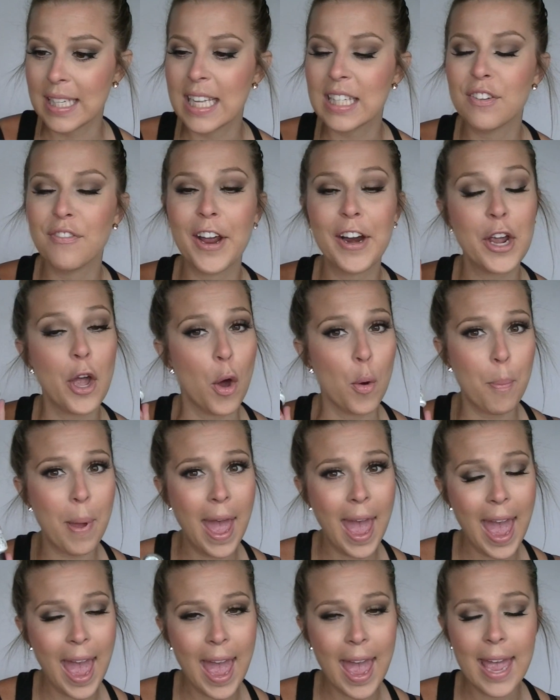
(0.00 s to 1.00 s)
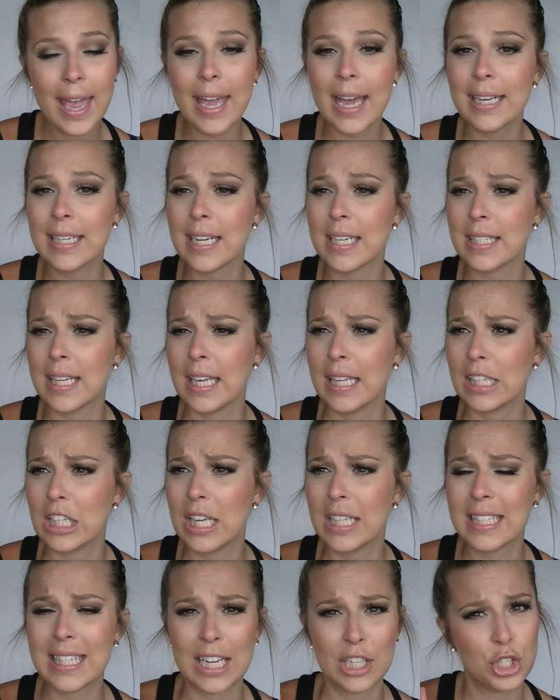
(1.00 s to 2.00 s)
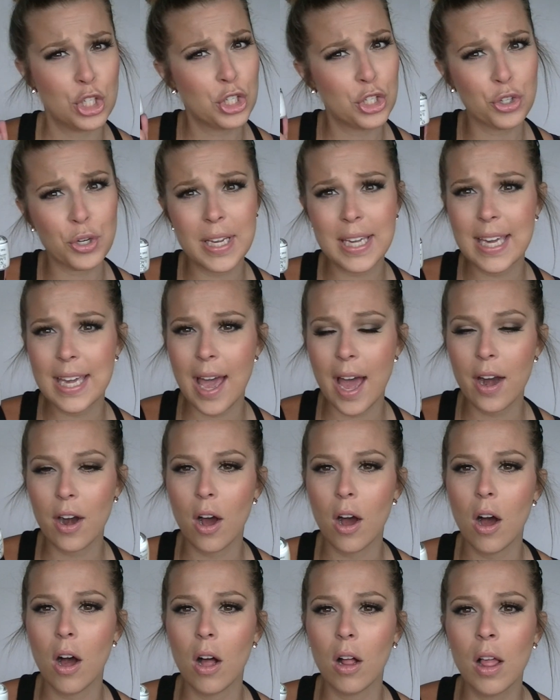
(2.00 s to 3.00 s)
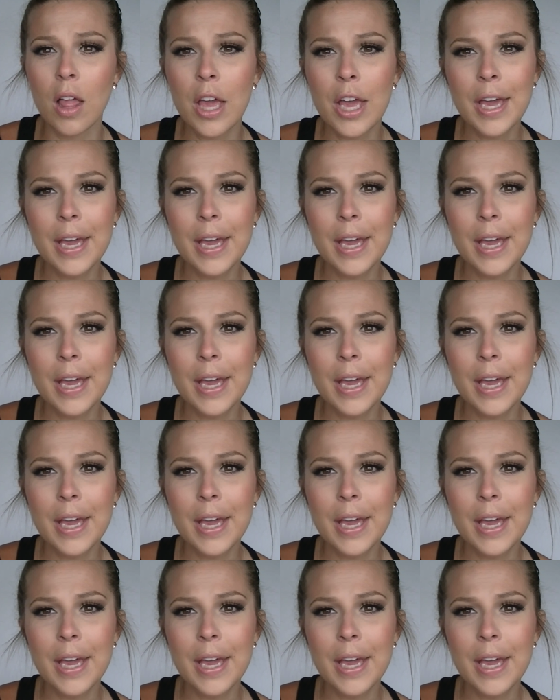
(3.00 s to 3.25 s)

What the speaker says: It's very opaque. It's not streaky at all.